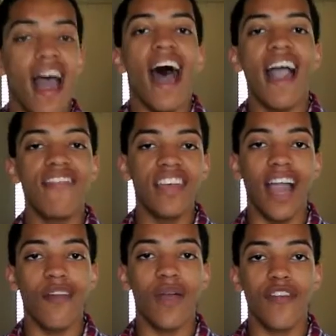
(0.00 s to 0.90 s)
I think
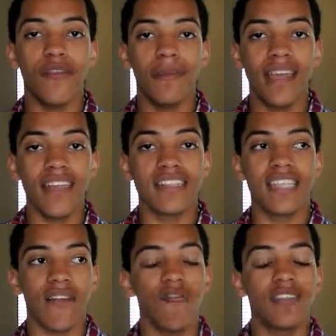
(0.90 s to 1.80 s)
I'd rather be
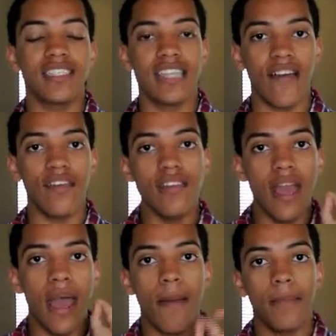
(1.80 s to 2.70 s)
seven foot seven
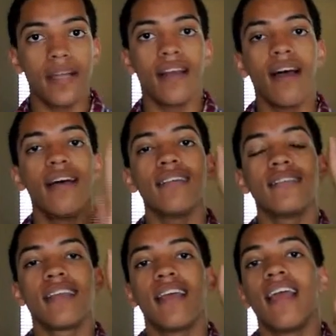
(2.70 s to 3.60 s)
because
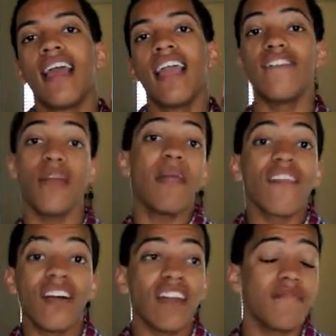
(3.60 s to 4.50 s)
if they make
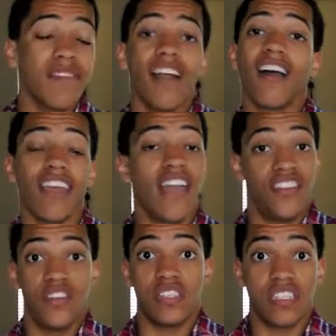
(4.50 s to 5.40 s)
fun of me, all you have
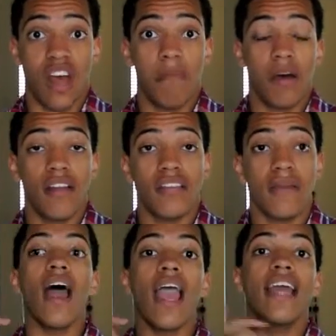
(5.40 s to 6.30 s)
to do is stomp on
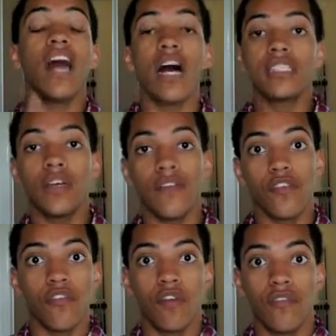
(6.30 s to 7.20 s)
them. And also, if
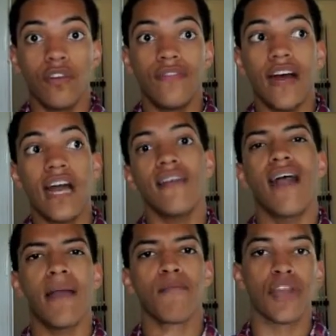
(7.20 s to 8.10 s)
you're four foot five,
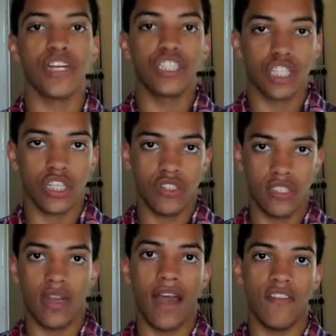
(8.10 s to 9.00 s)
I'm pretty sure you
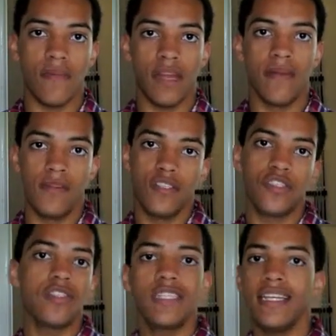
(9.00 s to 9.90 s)
still have to be in the
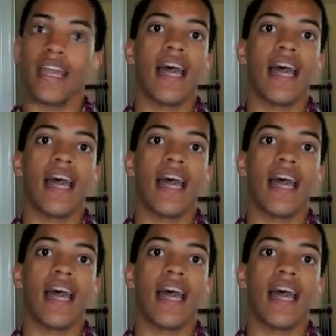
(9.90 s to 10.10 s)
booster seat.